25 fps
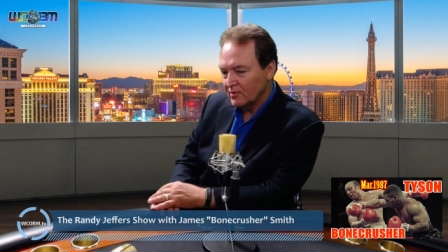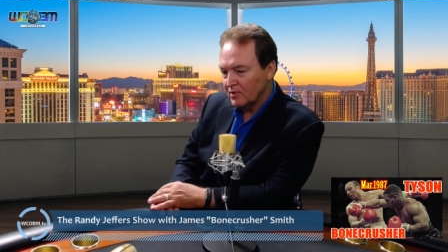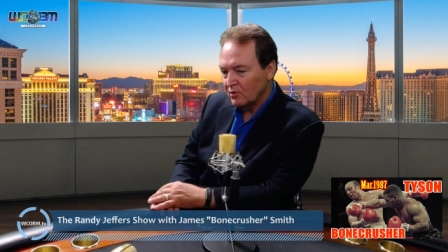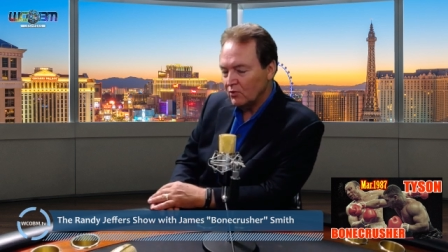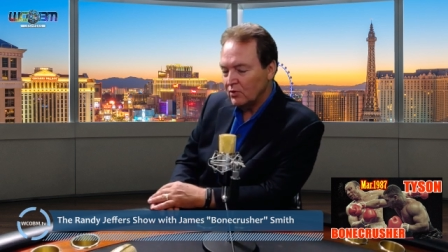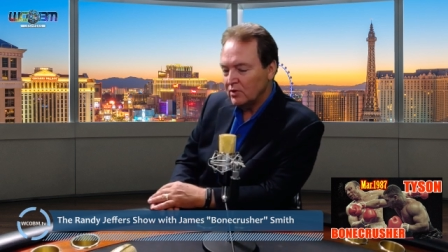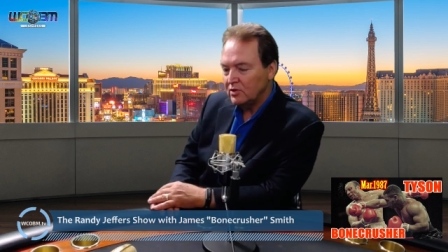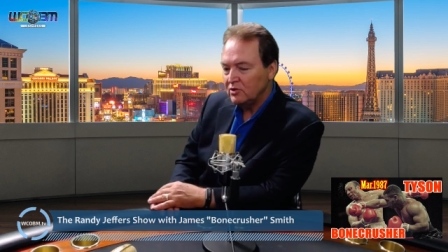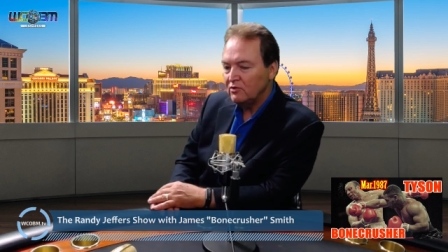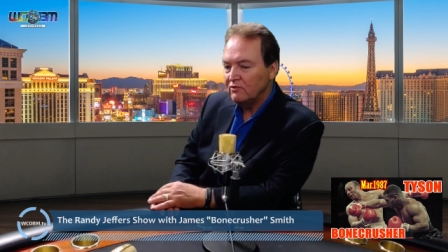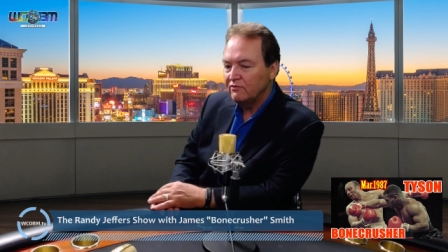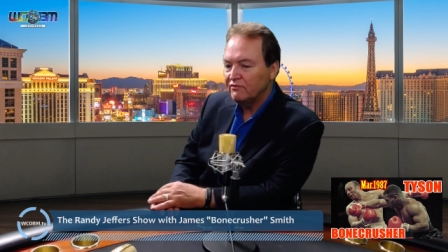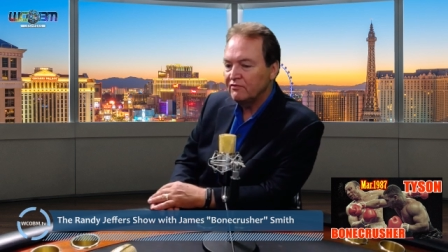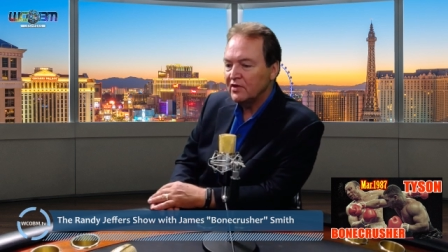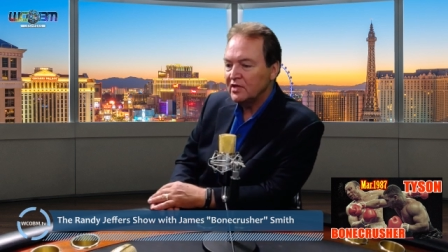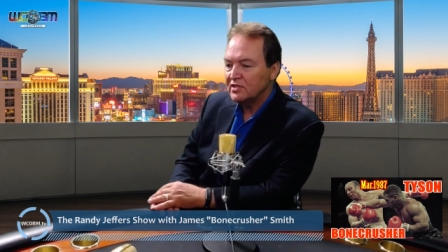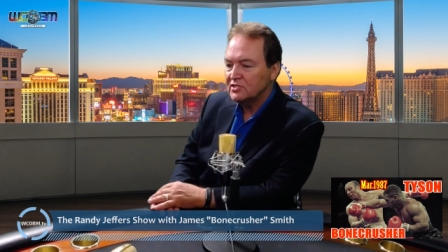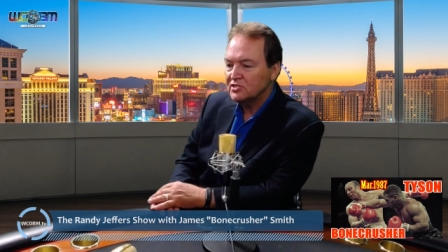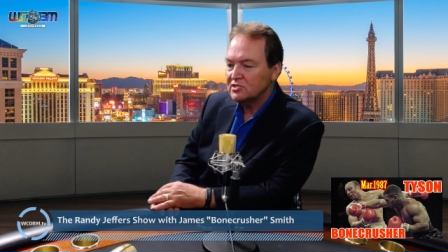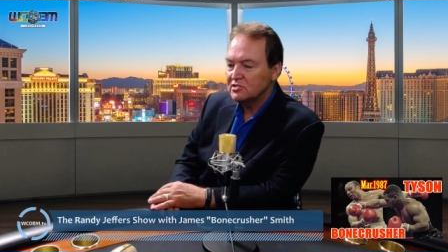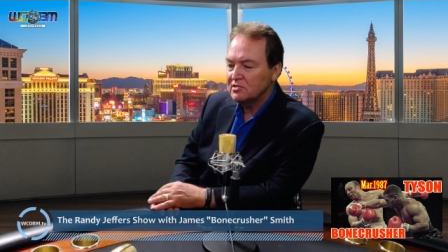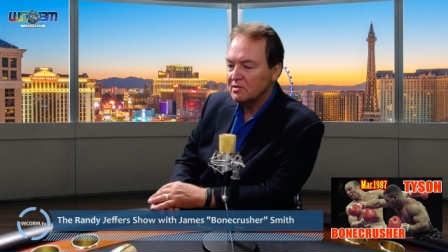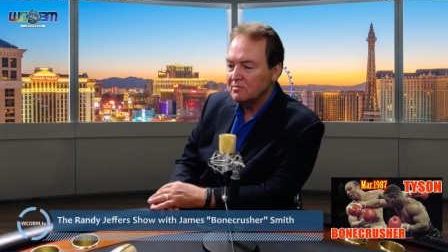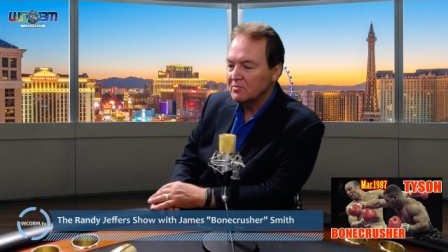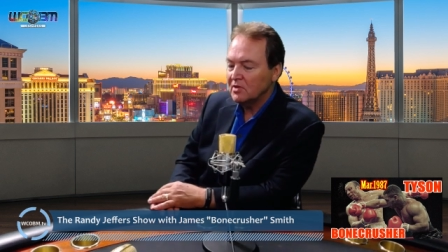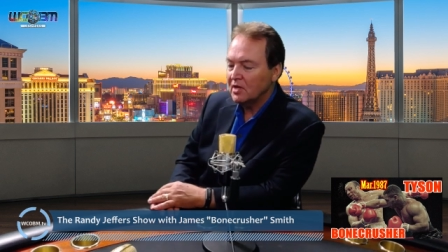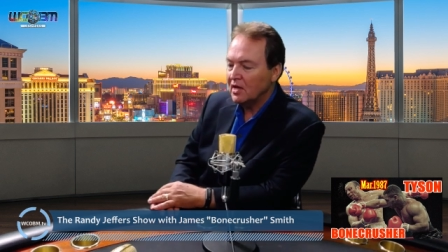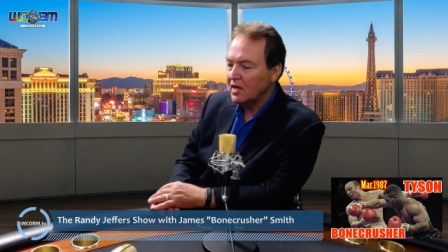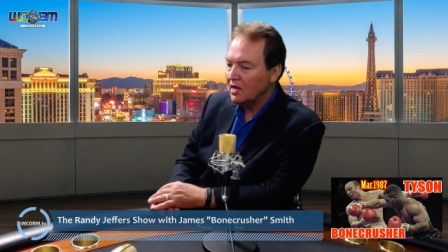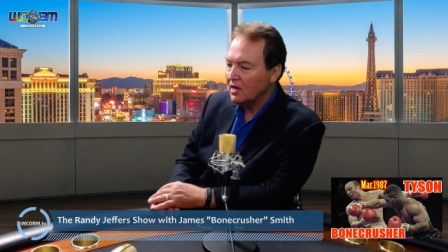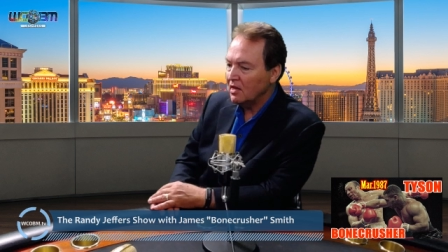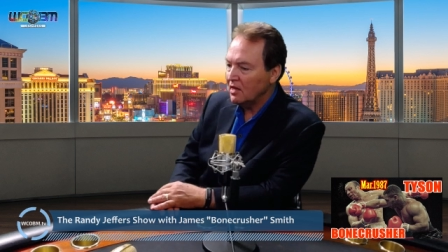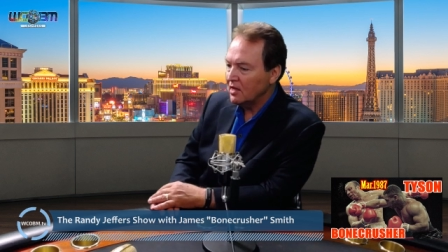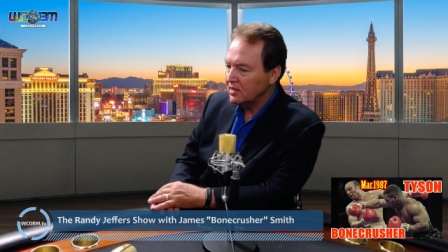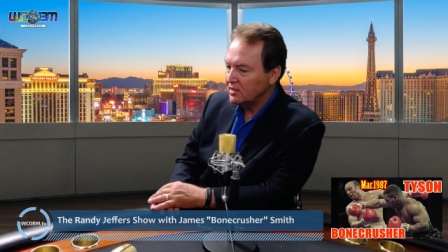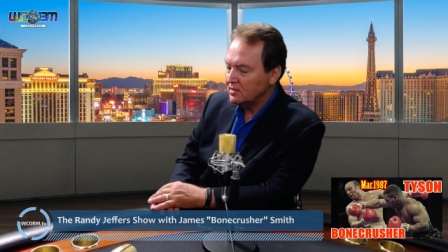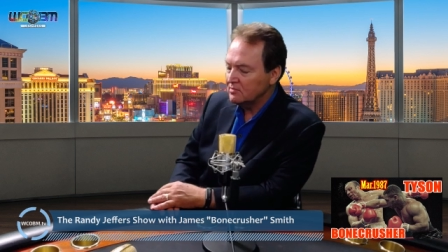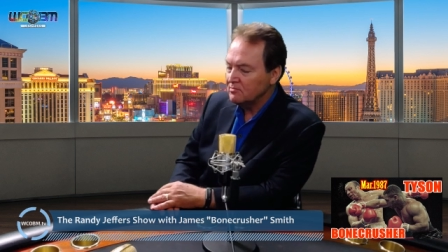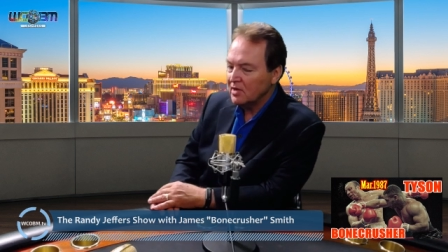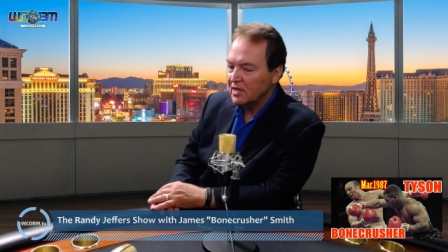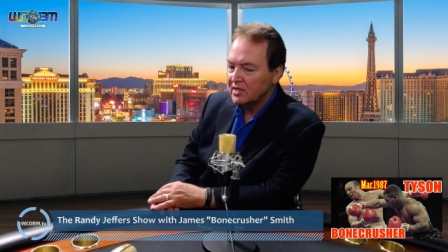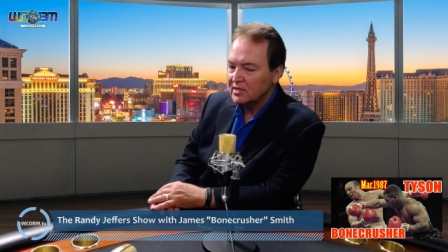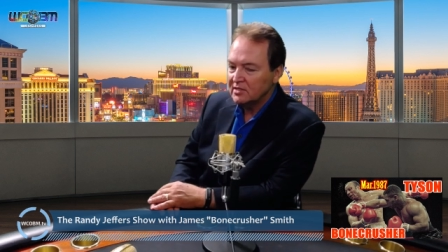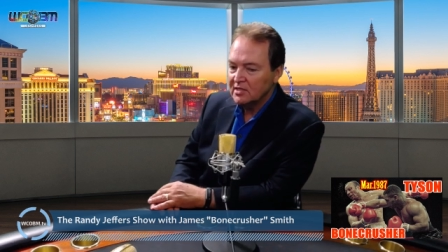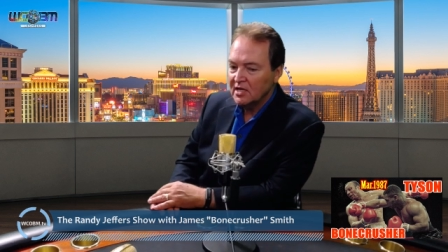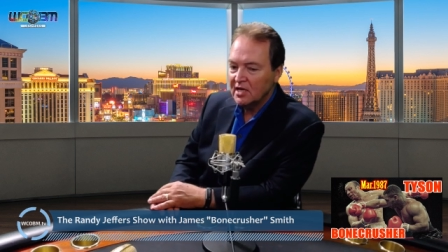when you faced some guy like Mike